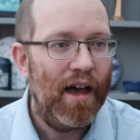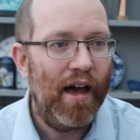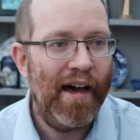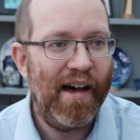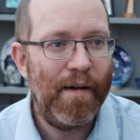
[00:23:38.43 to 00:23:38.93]

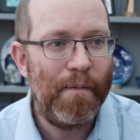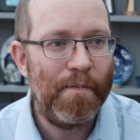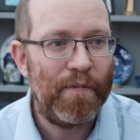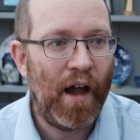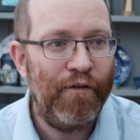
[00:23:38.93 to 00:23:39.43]

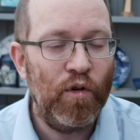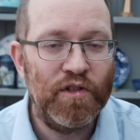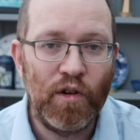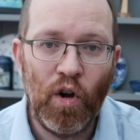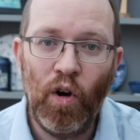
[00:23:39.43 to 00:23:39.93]
I've
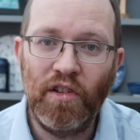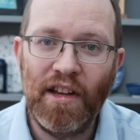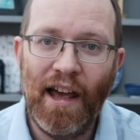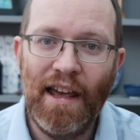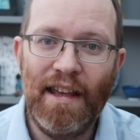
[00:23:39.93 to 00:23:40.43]
also got
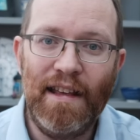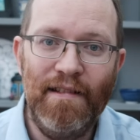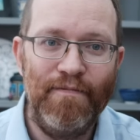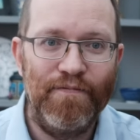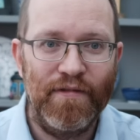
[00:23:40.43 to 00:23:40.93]

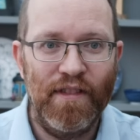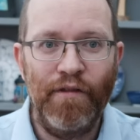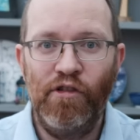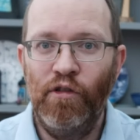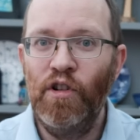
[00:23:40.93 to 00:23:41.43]

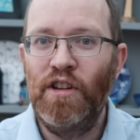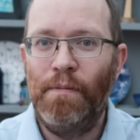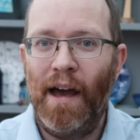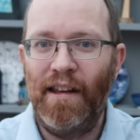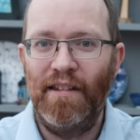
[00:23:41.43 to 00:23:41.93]
another Arushi
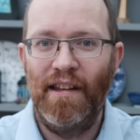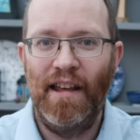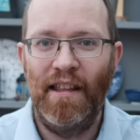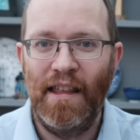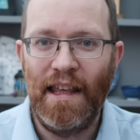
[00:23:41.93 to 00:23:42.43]
pen
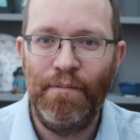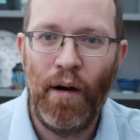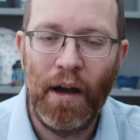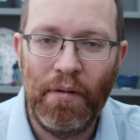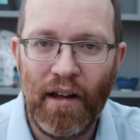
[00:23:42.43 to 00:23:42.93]
in the
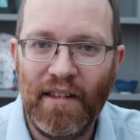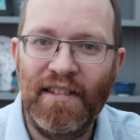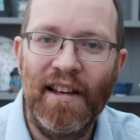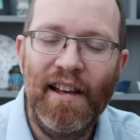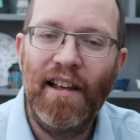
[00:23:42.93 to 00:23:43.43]

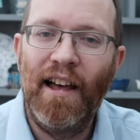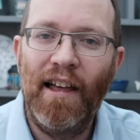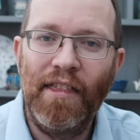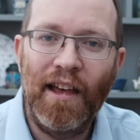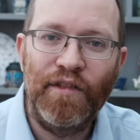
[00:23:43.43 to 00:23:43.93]
pipelines,
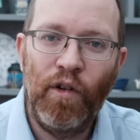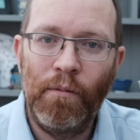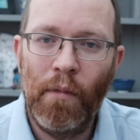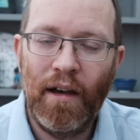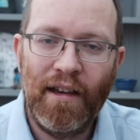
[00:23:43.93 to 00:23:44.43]
and that's
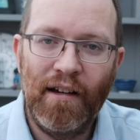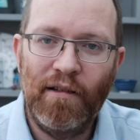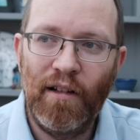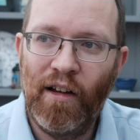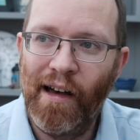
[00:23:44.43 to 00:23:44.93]
from
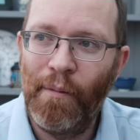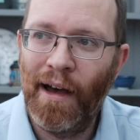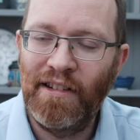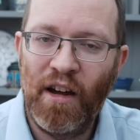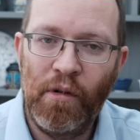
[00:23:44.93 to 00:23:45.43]
Michael
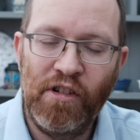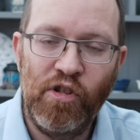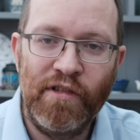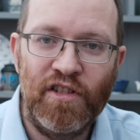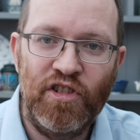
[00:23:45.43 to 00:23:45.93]
at
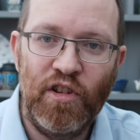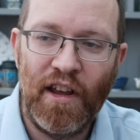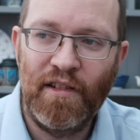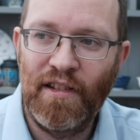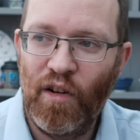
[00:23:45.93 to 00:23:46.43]
Tamenuir
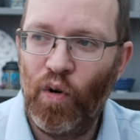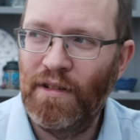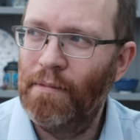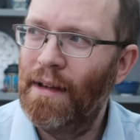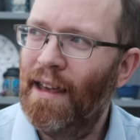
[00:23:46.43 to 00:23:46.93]
Studios. Or is
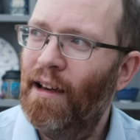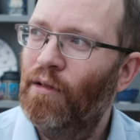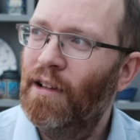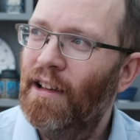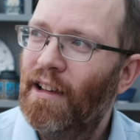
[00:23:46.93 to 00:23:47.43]
it
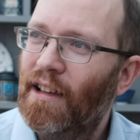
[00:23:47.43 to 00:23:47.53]
Mikhail?